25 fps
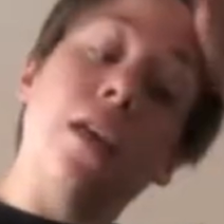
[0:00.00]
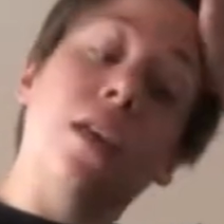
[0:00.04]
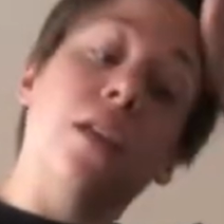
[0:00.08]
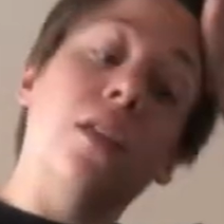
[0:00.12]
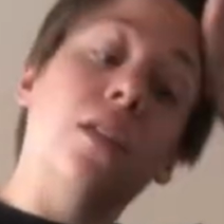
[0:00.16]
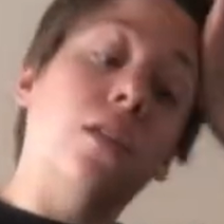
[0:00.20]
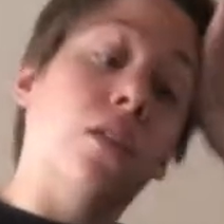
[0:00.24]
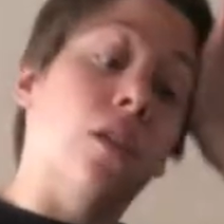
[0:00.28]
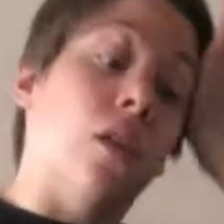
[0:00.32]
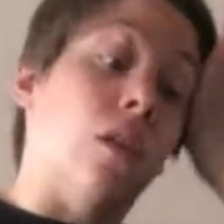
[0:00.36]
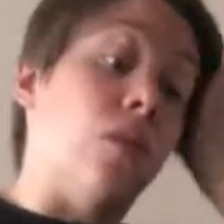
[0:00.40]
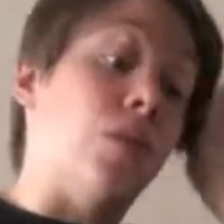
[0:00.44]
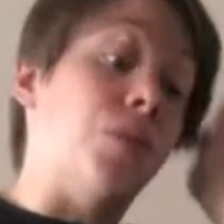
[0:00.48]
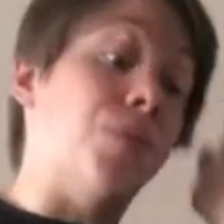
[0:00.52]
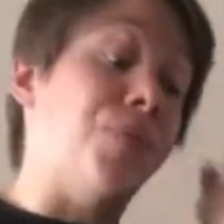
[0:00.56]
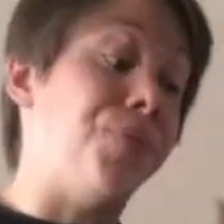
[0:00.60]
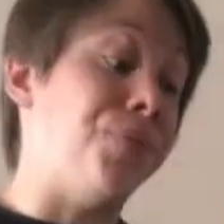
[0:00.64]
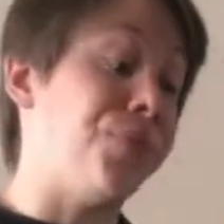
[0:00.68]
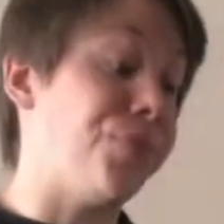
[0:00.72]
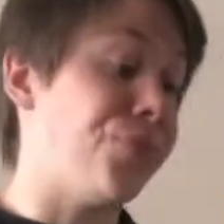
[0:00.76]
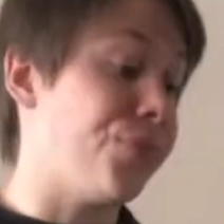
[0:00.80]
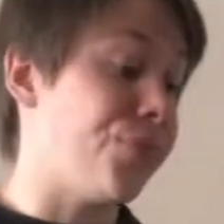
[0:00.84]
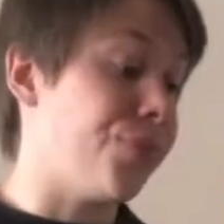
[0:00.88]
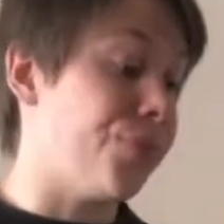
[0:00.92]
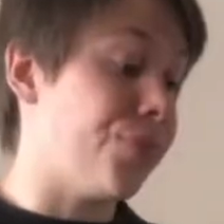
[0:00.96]
So
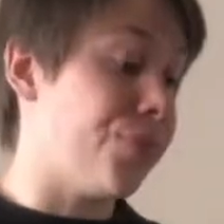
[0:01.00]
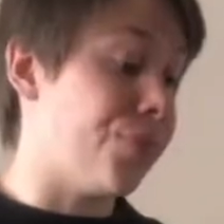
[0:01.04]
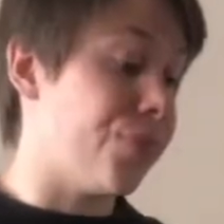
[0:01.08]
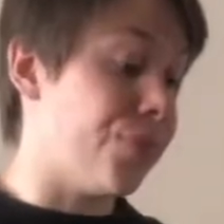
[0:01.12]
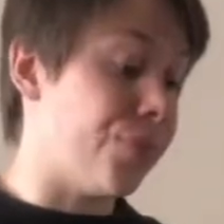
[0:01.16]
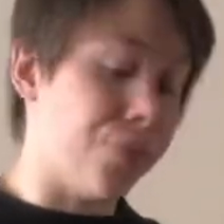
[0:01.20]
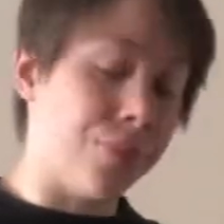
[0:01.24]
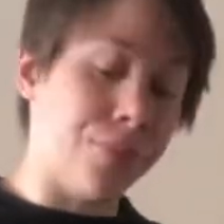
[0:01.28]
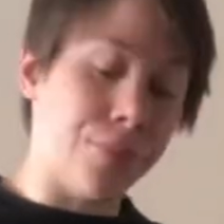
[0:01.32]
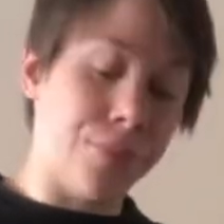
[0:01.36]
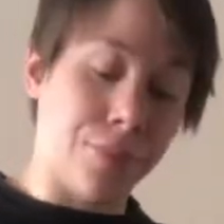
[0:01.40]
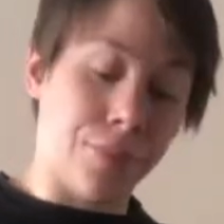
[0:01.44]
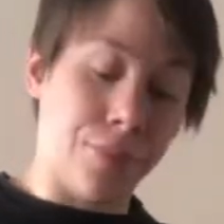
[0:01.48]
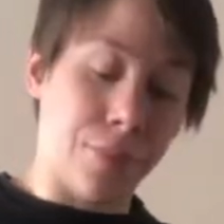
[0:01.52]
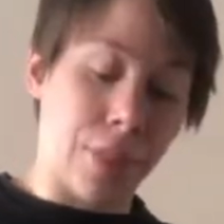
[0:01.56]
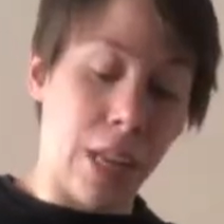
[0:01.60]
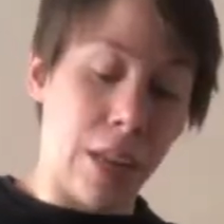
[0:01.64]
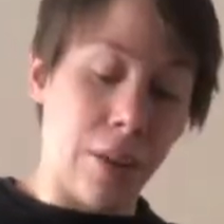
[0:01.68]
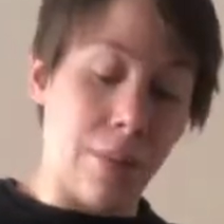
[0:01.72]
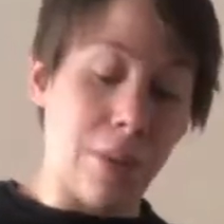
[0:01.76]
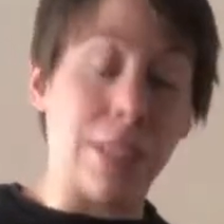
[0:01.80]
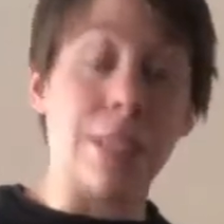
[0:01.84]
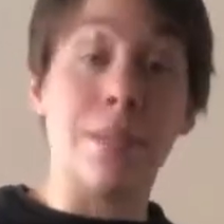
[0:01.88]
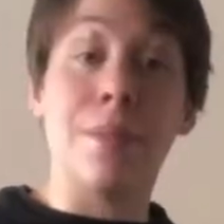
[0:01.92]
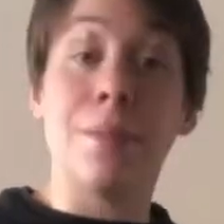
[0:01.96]

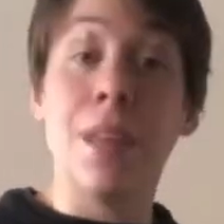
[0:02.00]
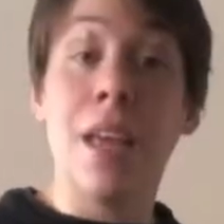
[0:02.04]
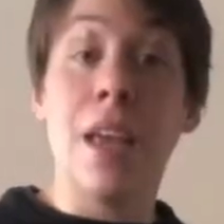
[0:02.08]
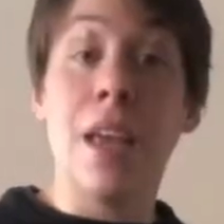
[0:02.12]
anyways,